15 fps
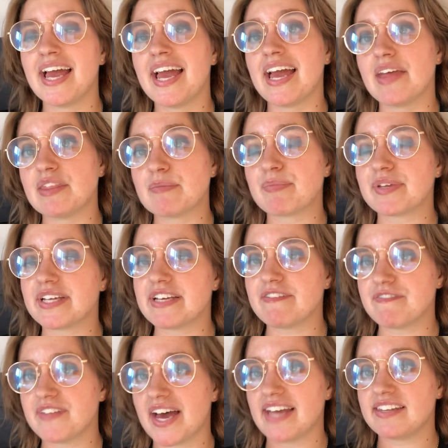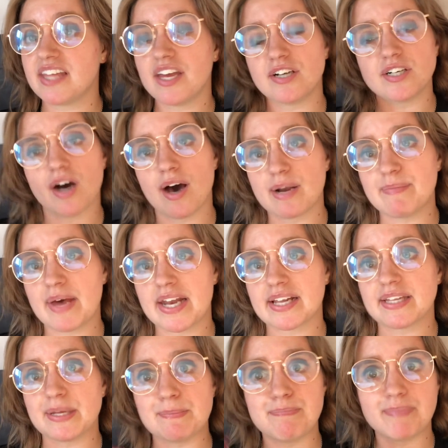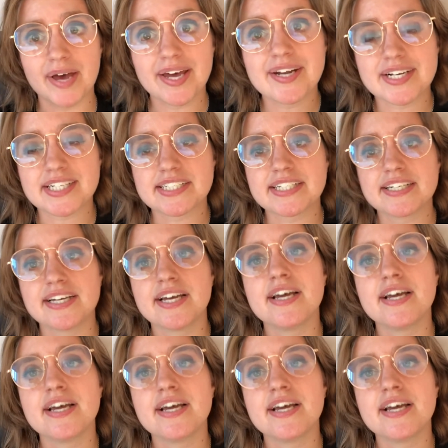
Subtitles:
in the belief that they are automatically better